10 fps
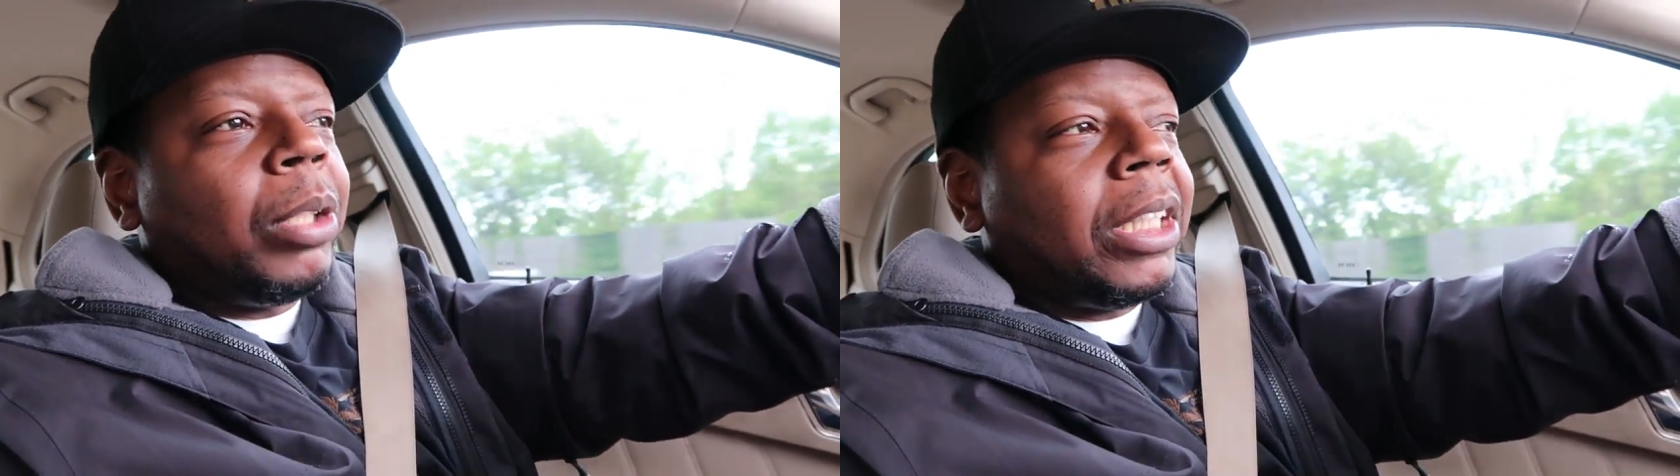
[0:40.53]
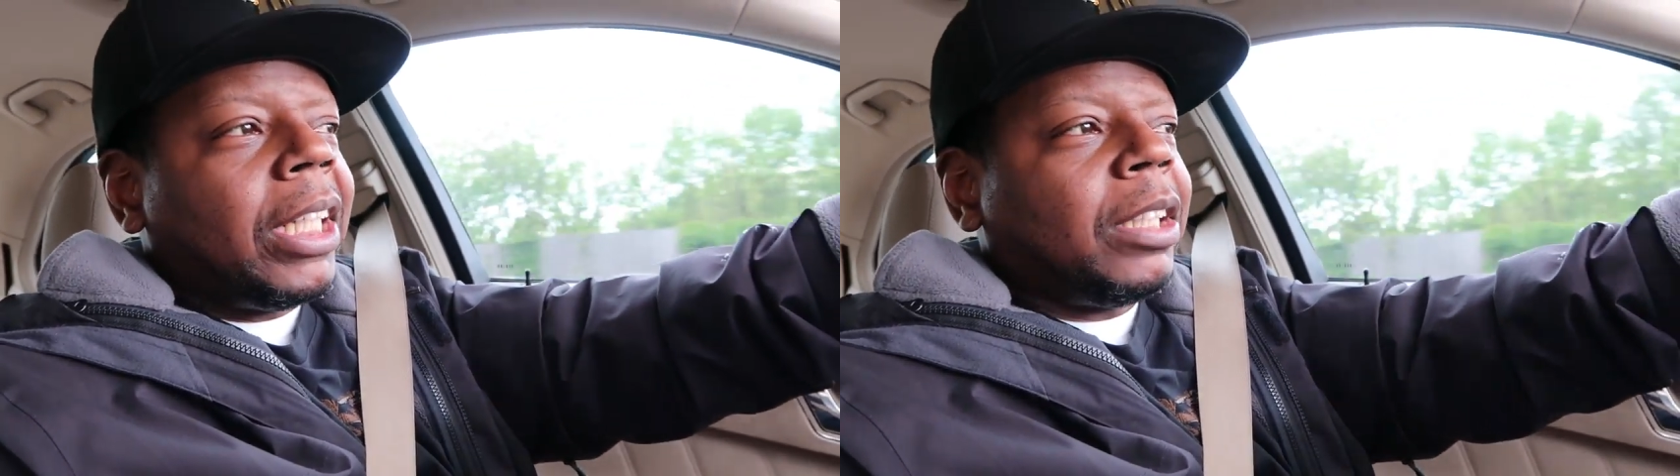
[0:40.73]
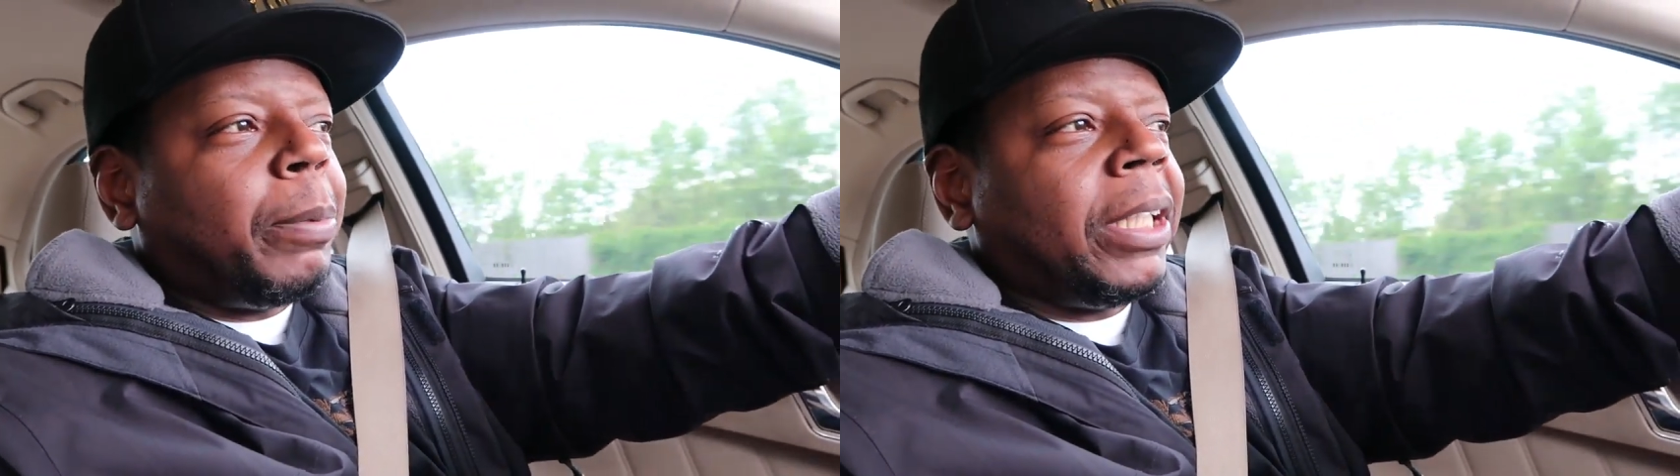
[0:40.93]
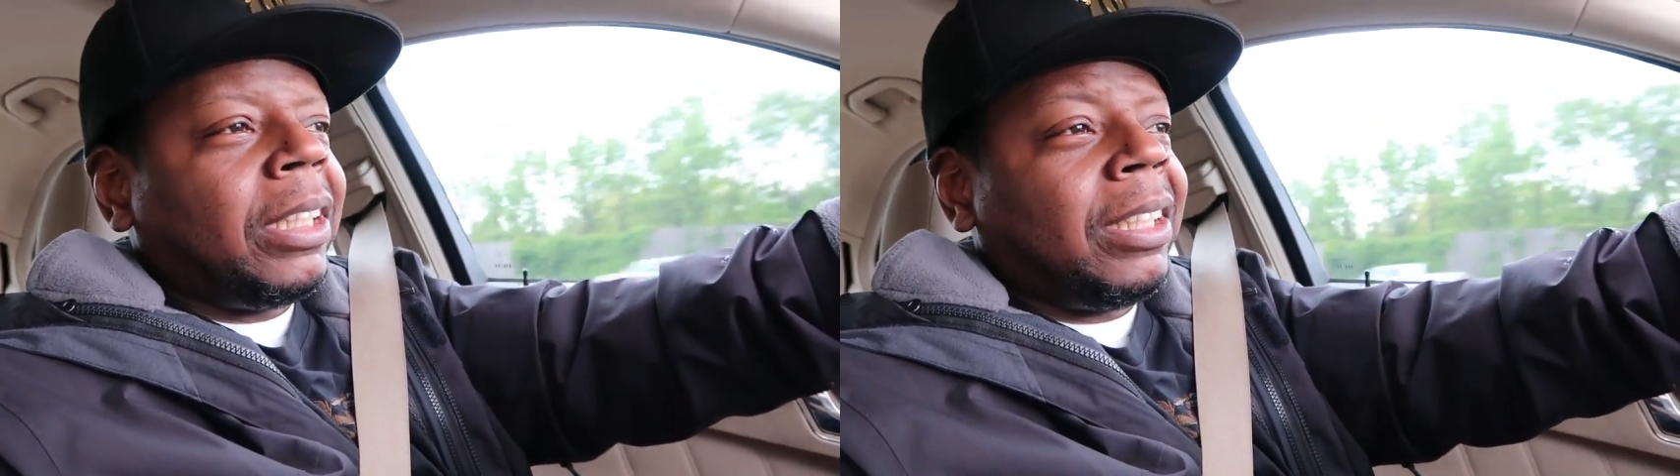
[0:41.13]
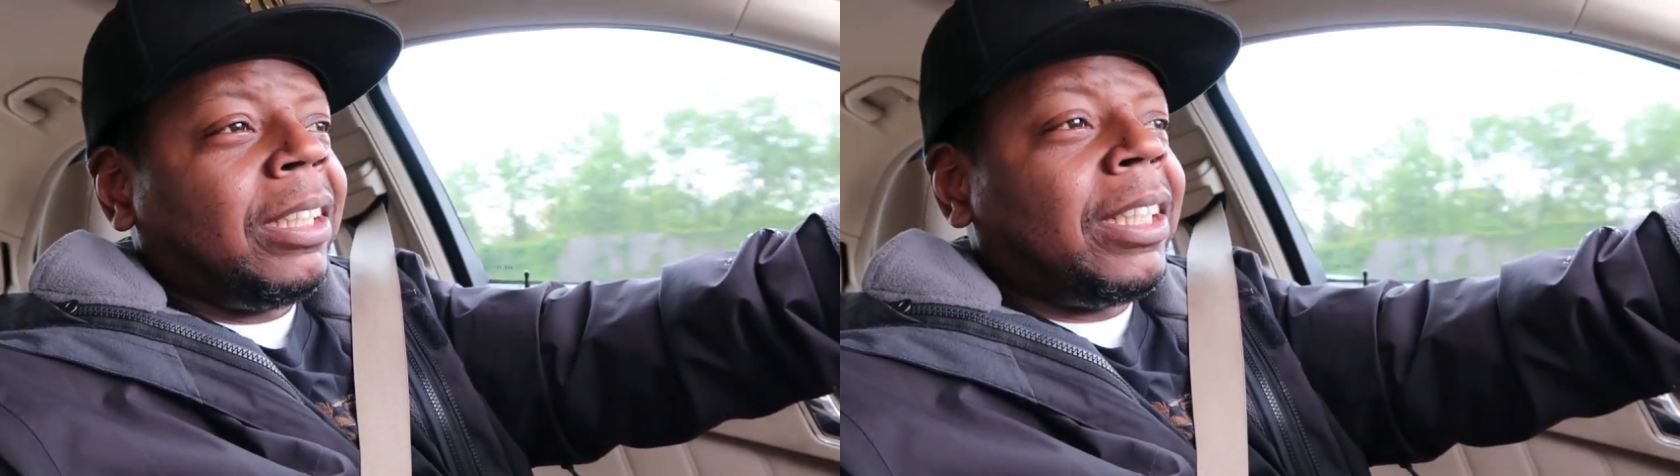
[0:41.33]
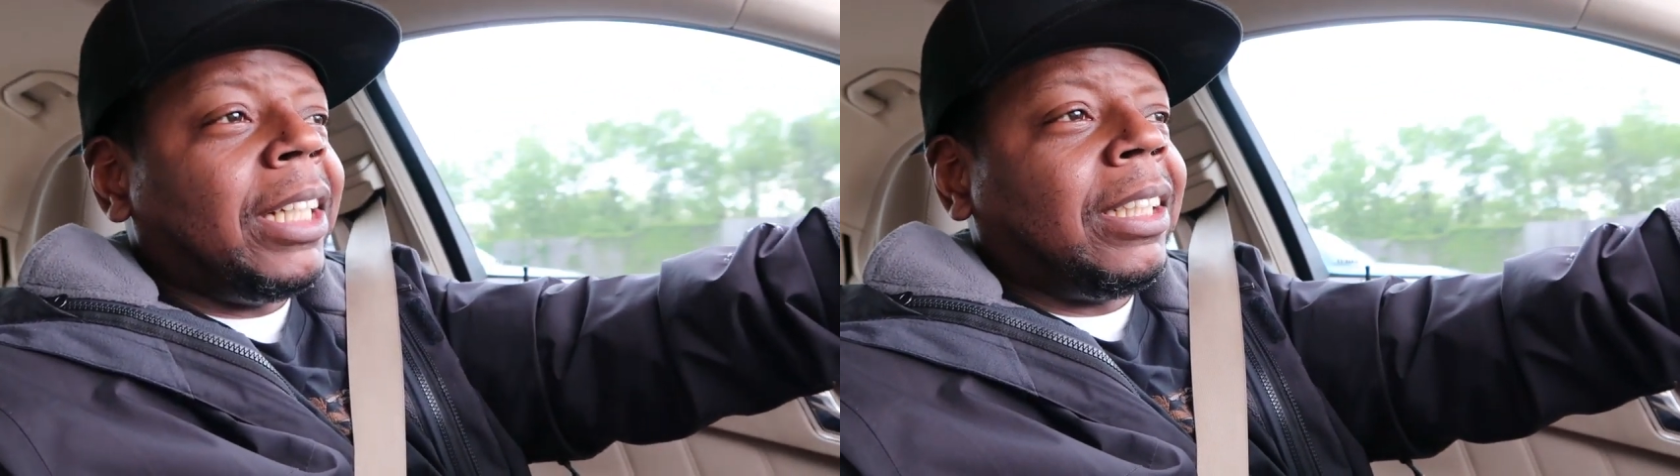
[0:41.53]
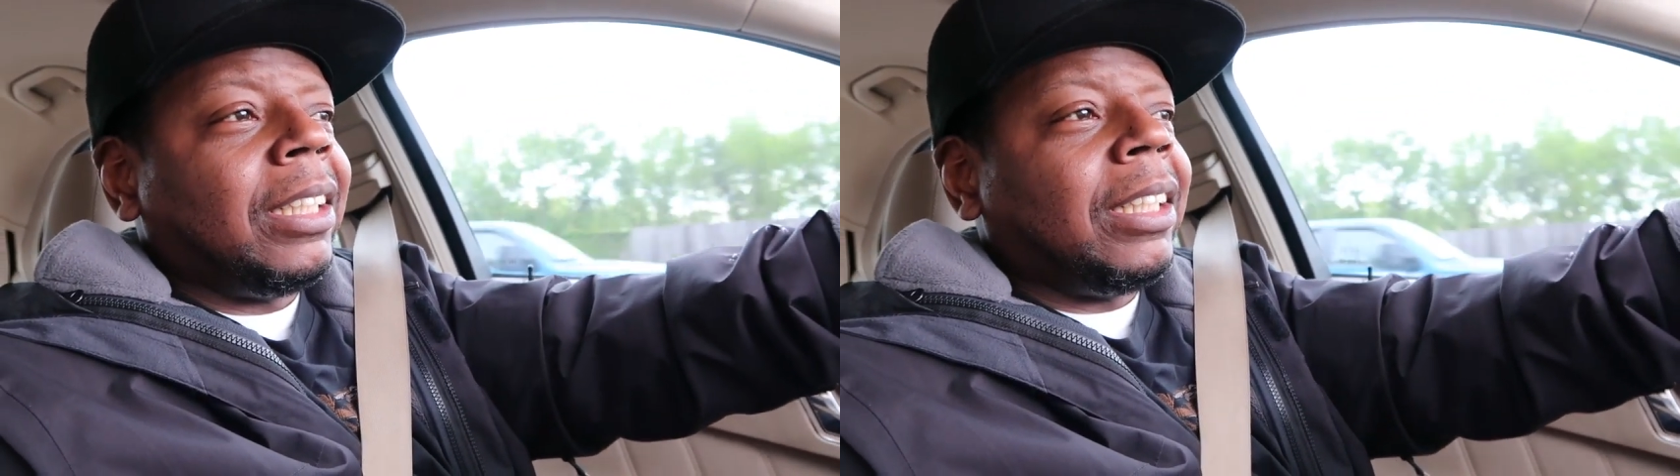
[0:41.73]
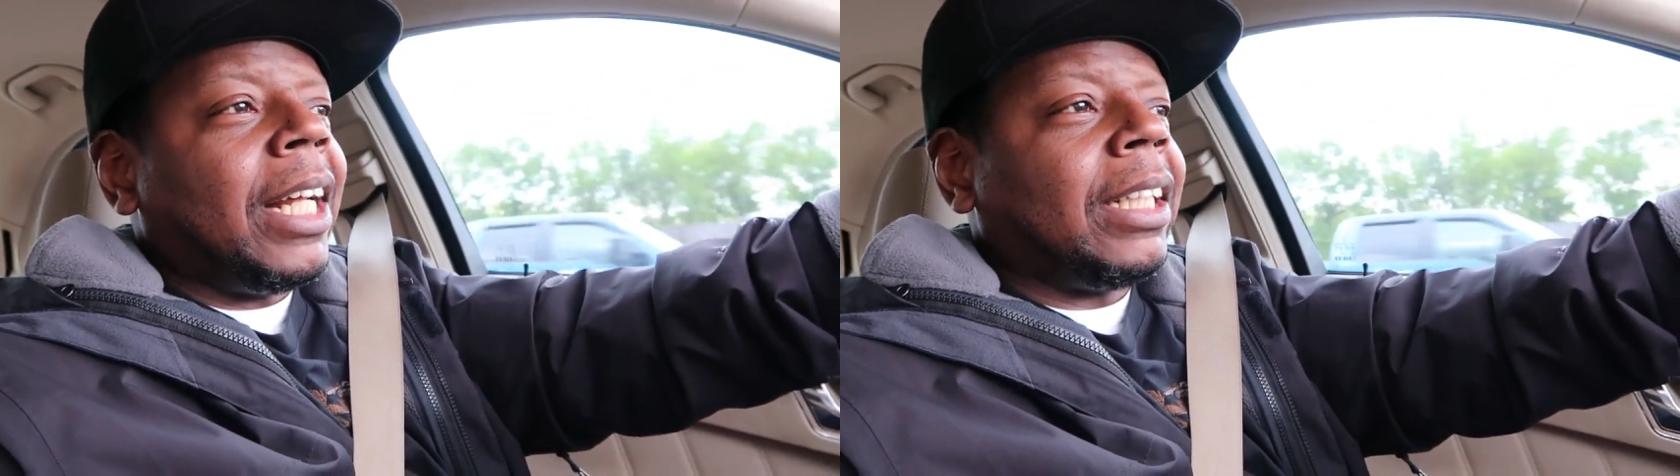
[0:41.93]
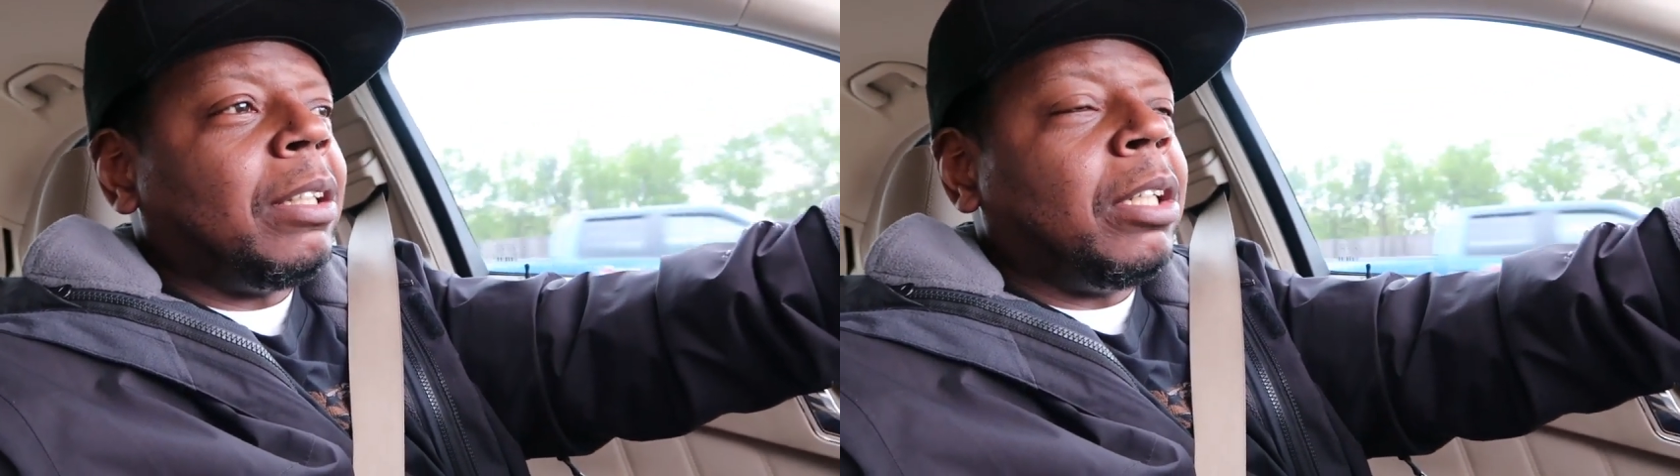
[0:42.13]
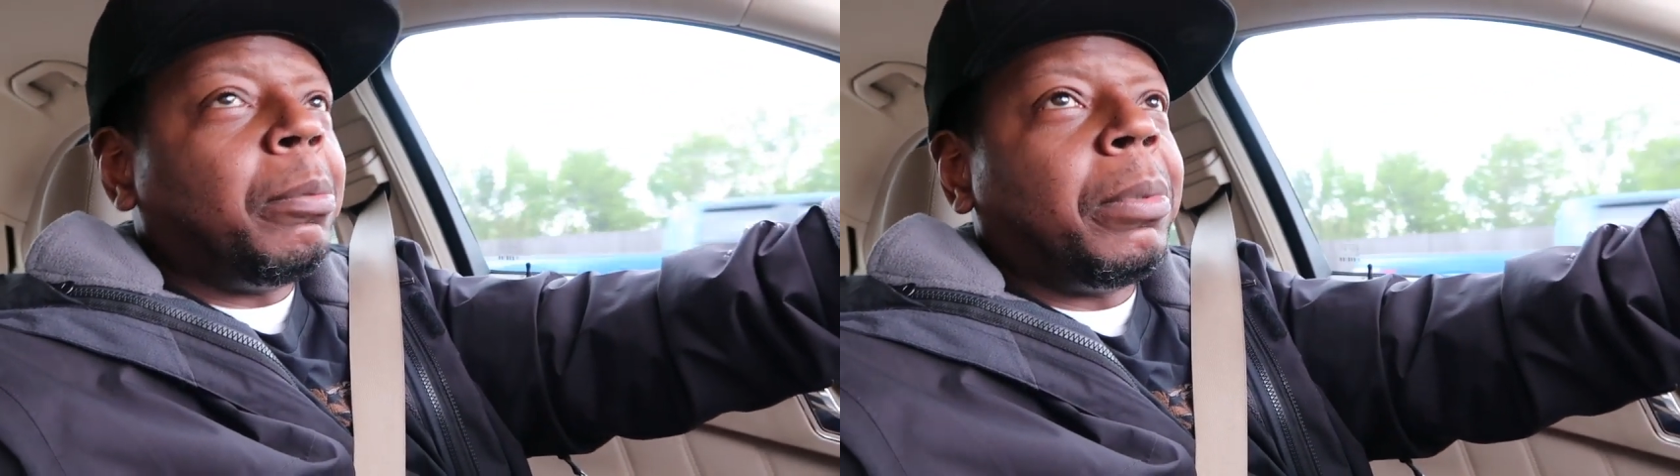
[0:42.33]
with the expectations that
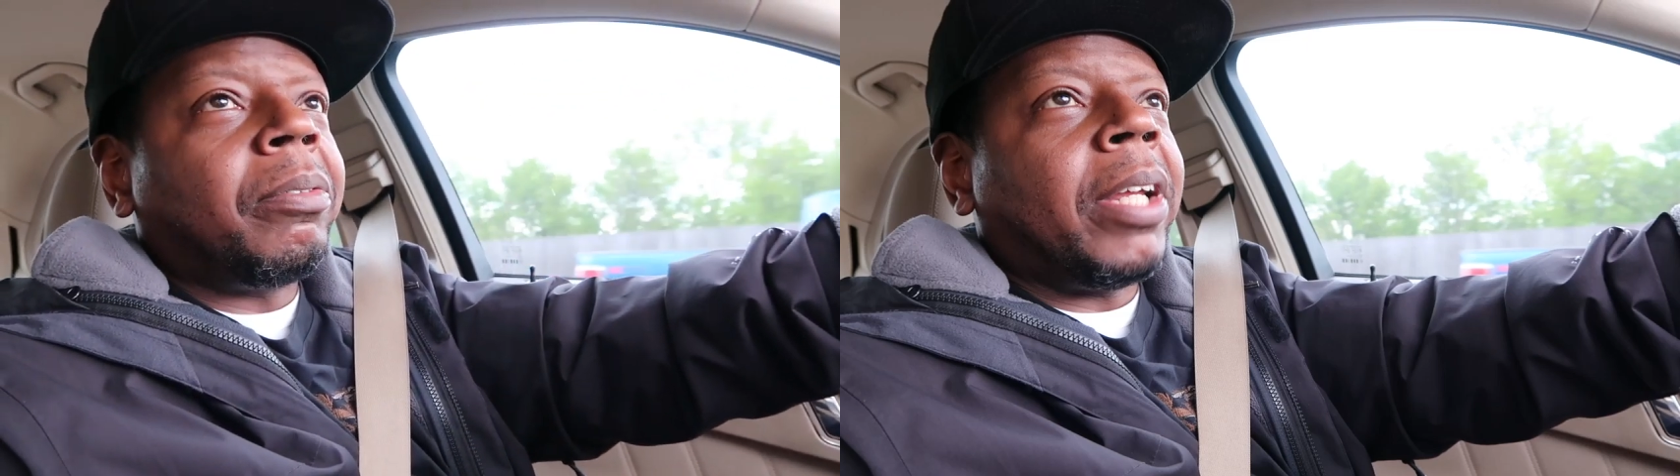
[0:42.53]
the number of